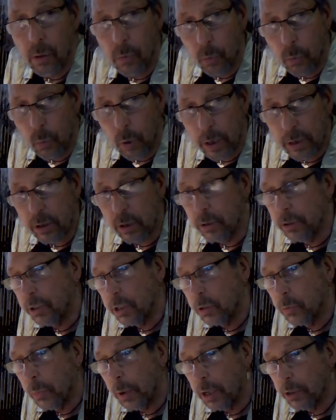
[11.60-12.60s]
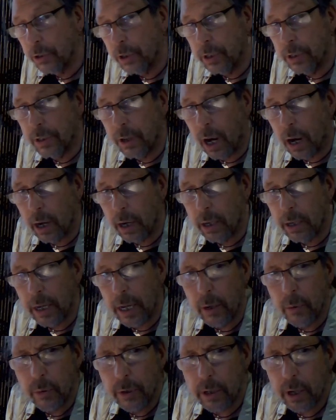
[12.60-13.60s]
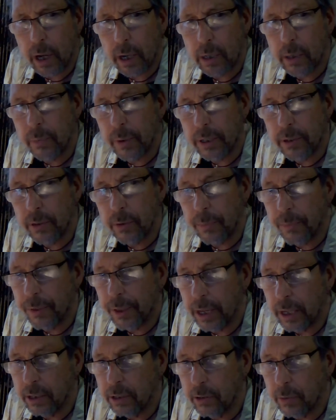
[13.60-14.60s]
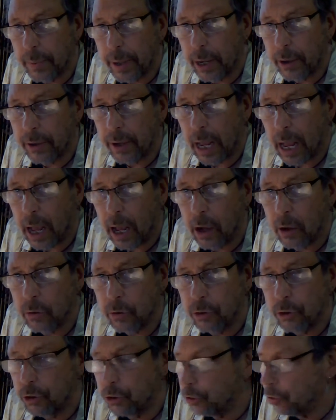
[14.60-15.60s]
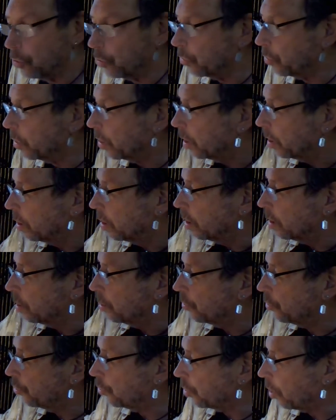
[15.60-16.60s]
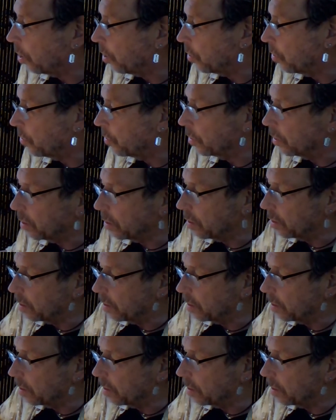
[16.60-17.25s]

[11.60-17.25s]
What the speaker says: what those expressions are. And we talked about some things about how to show